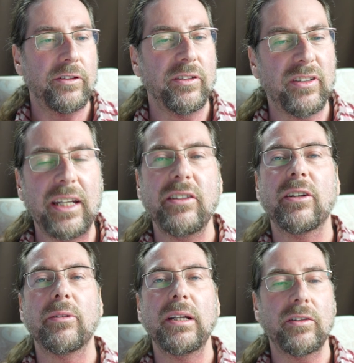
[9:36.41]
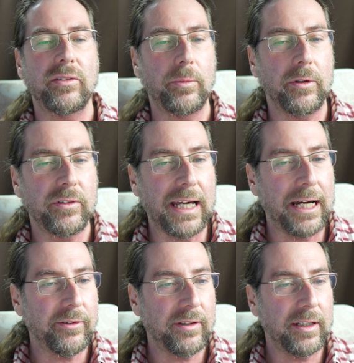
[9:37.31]
to 10 degrees was the
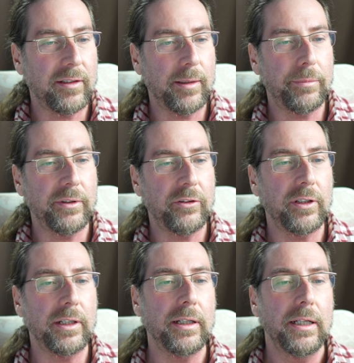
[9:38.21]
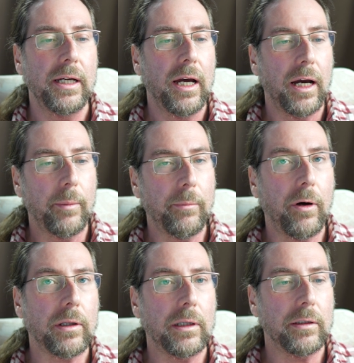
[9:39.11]
outside temperature. A
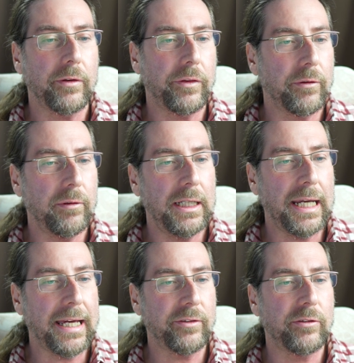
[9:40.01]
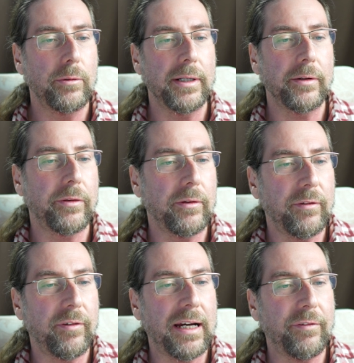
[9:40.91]
Model 3 has
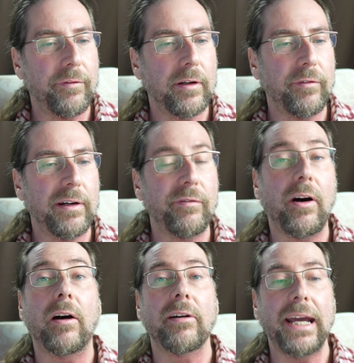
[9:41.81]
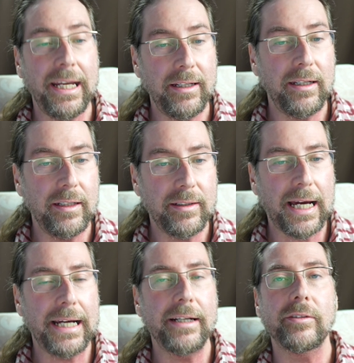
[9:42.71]
235 45 R18
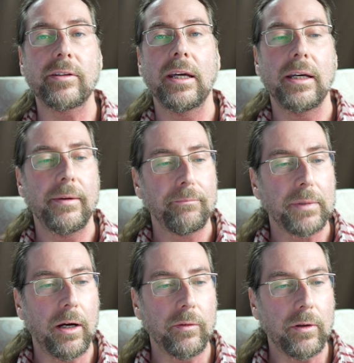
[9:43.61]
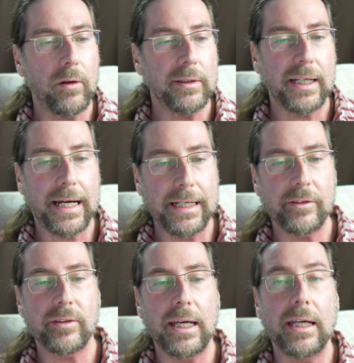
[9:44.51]
tires on all
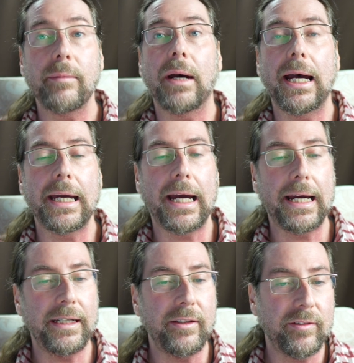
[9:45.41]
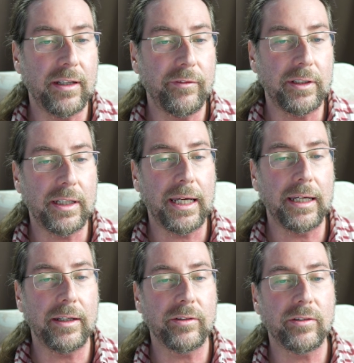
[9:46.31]
tires, and my ID.7
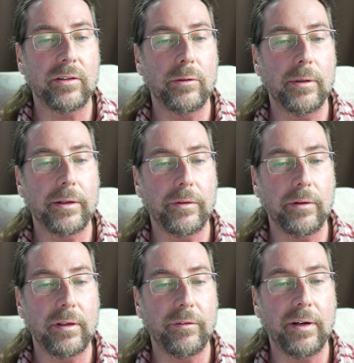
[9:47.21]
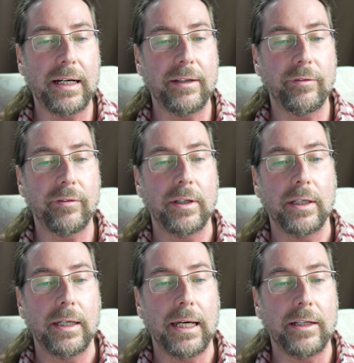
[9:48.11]
has 235
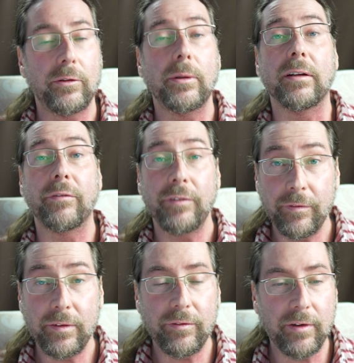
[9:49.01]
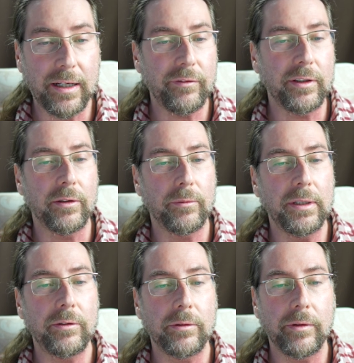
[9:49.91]
and 255 in the
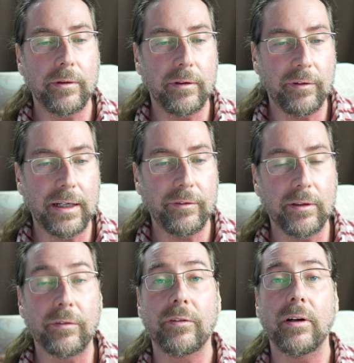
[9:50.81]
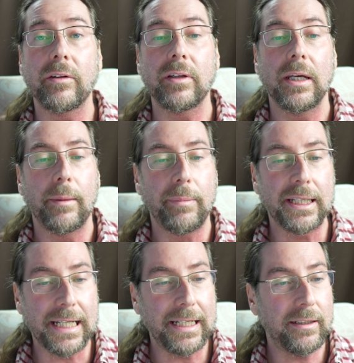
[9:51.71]
rear, 235 in the front,
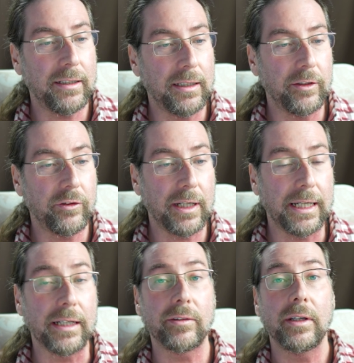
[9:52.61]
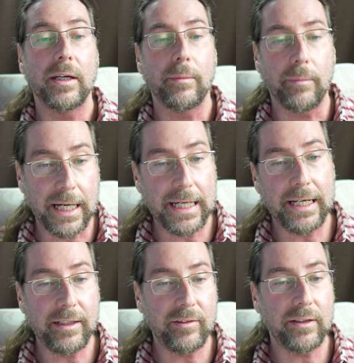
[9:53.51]
but 19-inch tires. My
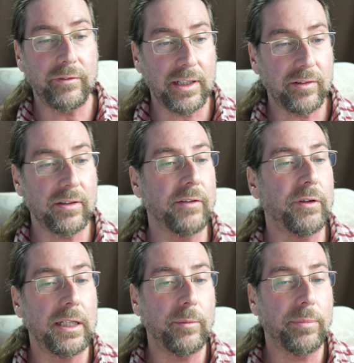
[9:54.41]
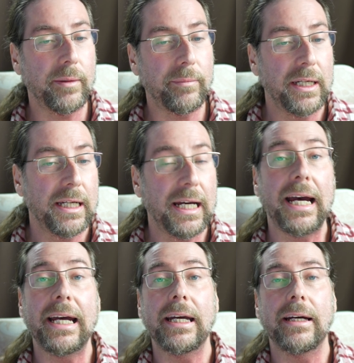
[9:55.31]
ID.7 doesn't have a heat pump.
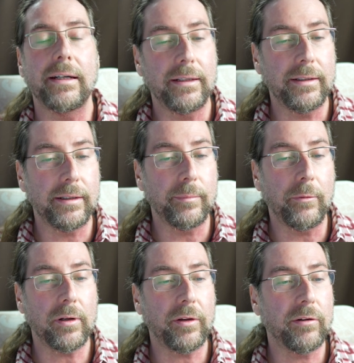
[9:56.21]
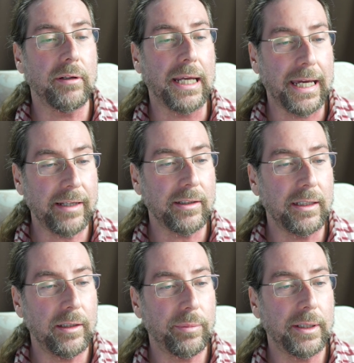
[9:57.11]
A Model 3 has a
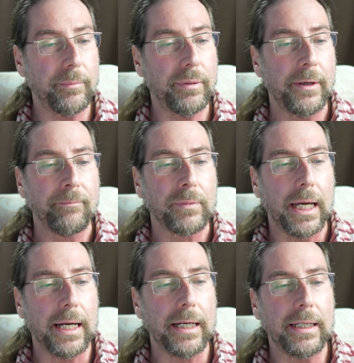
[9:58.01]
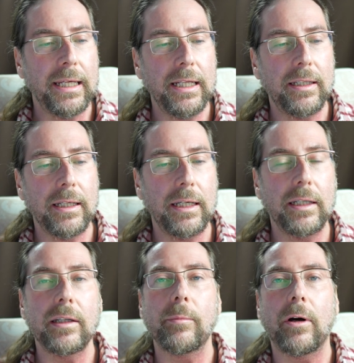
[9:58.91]
heat pump. Heat
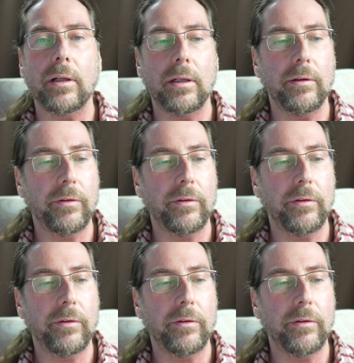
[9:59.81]
in the Model